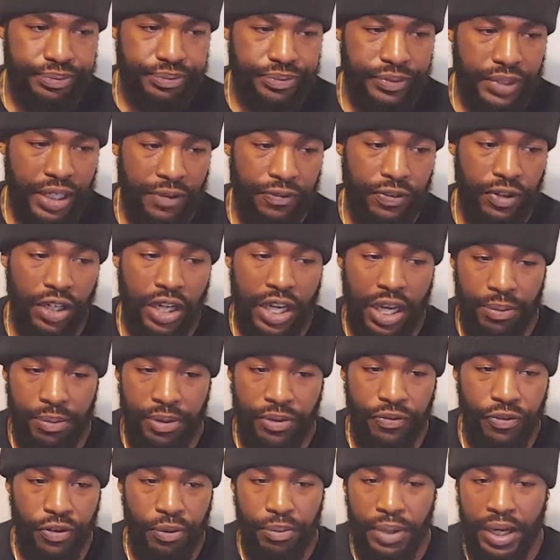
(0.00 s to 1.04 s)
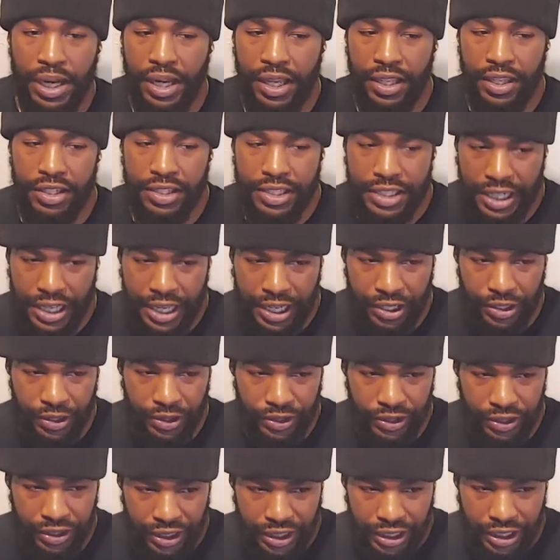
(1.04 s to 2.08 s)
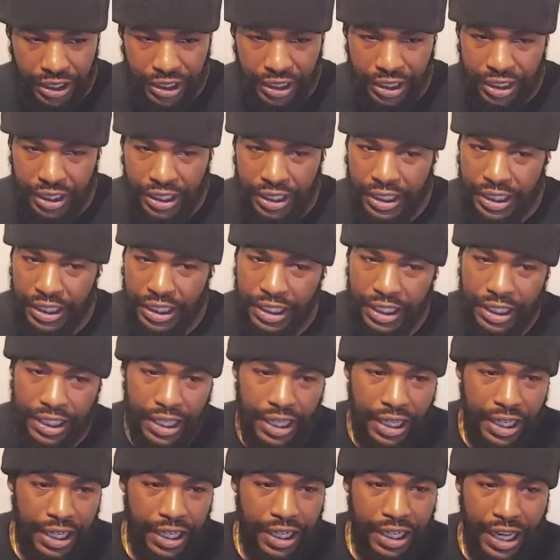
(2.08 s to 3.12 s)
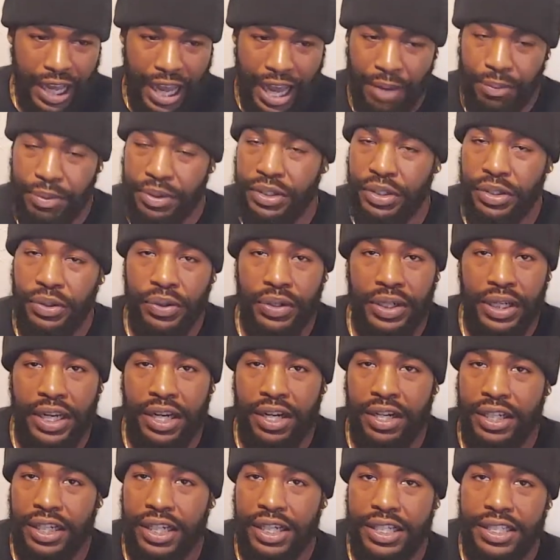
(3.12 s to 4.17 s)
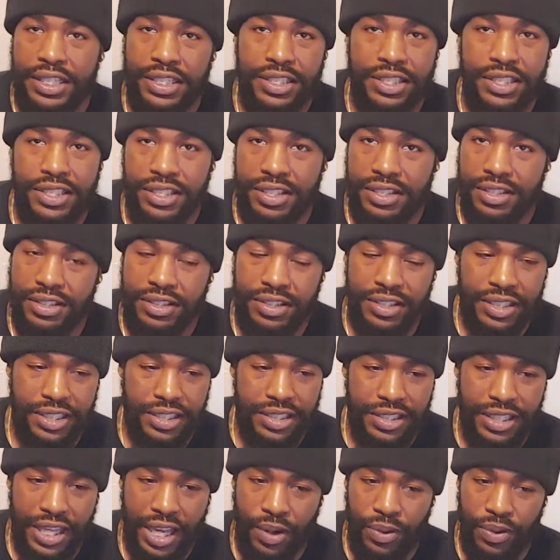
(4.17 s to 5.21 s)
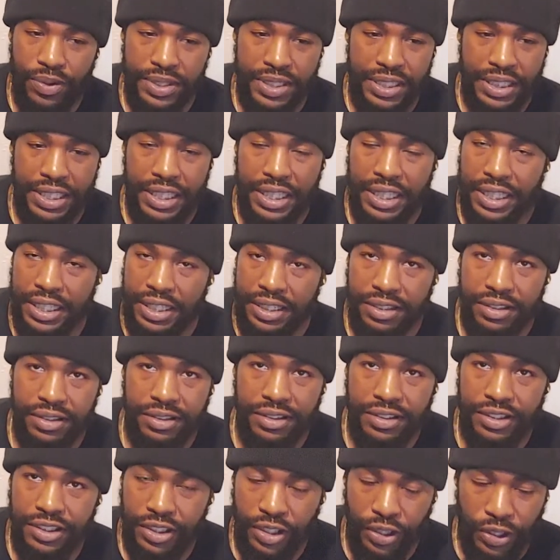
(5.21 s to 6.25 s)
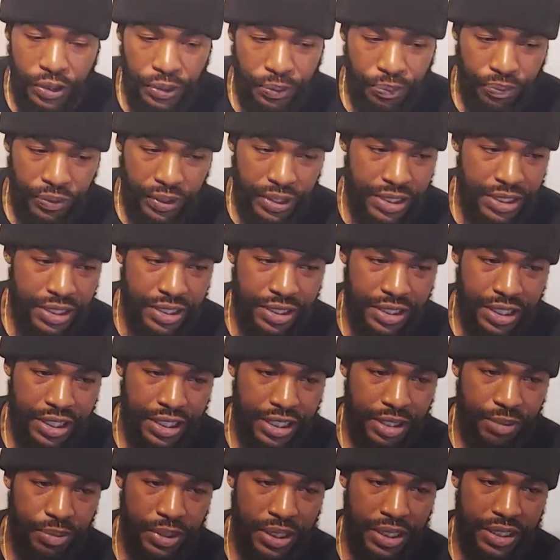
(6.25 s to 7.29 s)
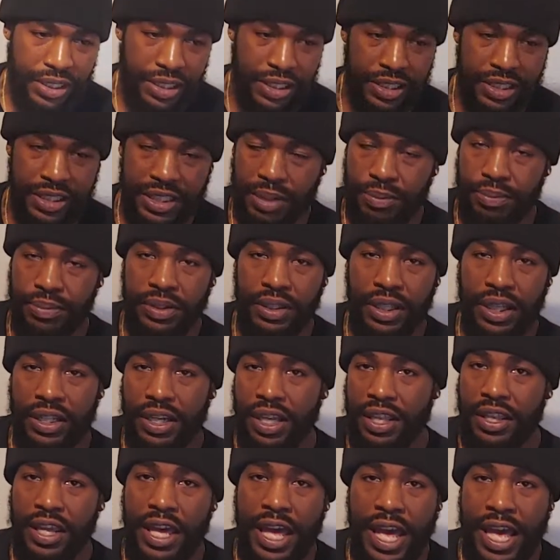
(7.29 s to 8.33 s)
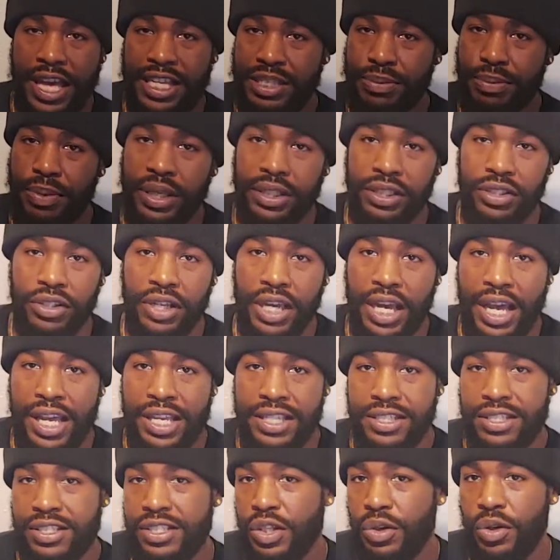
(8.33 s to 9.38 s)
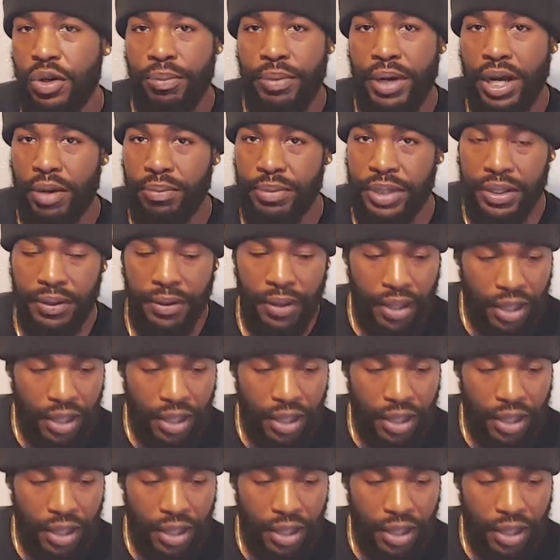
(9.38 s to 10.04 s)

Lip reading: if you're coming from my other channel, I've been doing air guns since I was a kid. So this is gonna be just another aspect you guys know about me.